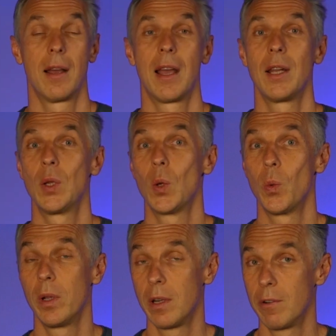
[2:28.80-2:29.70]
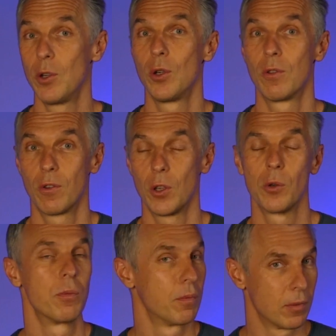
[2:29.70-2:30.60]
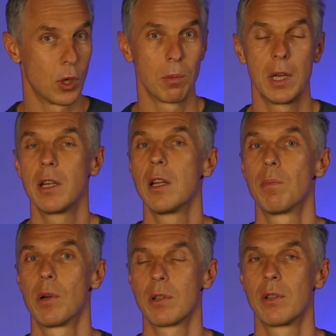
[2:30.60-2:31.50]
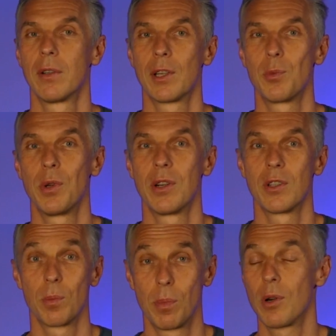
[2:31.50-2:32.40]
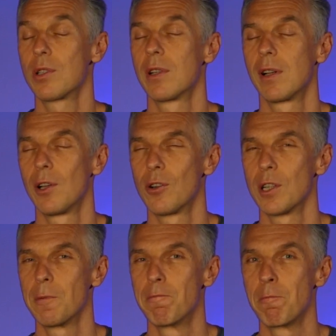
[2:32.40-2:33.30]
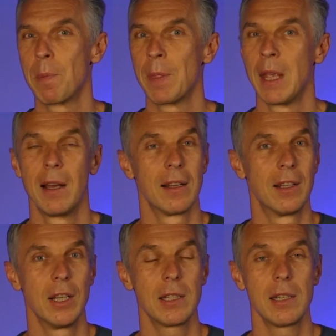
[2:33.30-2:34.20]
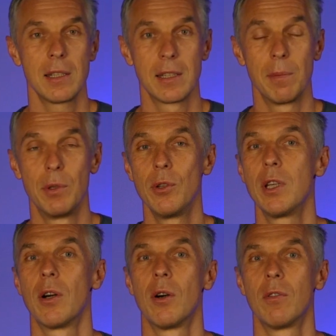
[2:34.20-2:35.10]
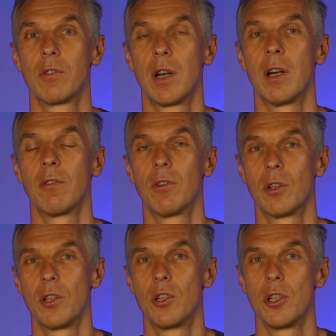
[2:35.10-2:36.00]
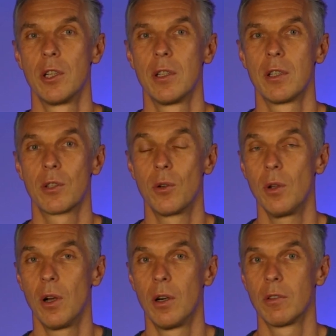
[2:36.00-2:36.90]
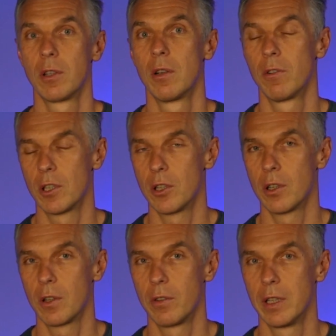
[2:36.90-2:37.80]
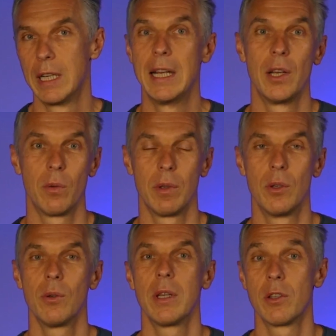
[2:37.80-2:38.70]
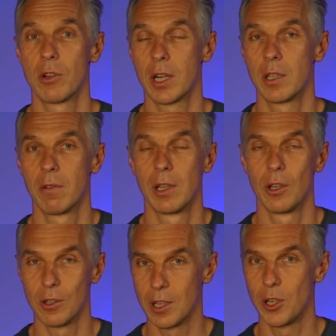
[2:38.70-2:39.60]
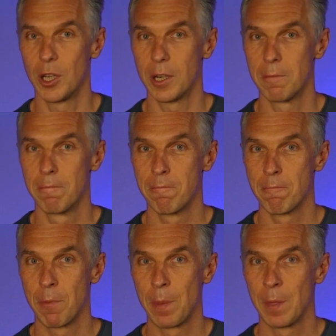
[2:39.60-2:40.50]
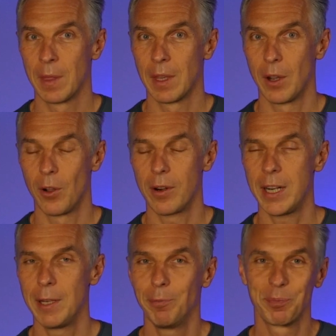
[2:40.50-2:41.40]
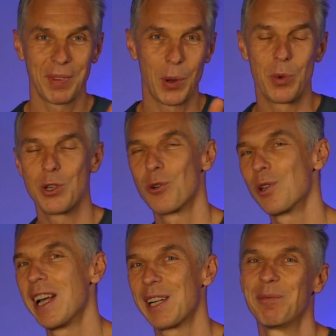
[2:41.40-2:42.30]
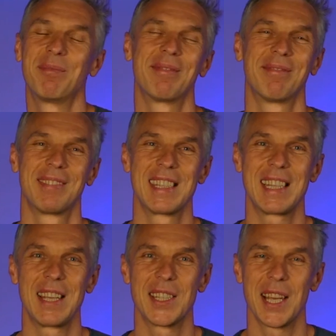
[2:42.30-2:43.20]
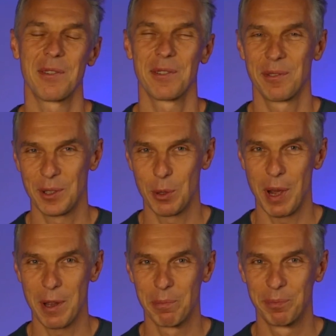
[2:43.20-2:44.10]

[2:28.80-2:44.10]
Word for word: and we'll review it for you. Completely personal experience, personal learning. This is the beauty of uh, Photigy School of Photography. We do interactive learning here. Alrighty, wish you good luck. Stay safe. Goodbye.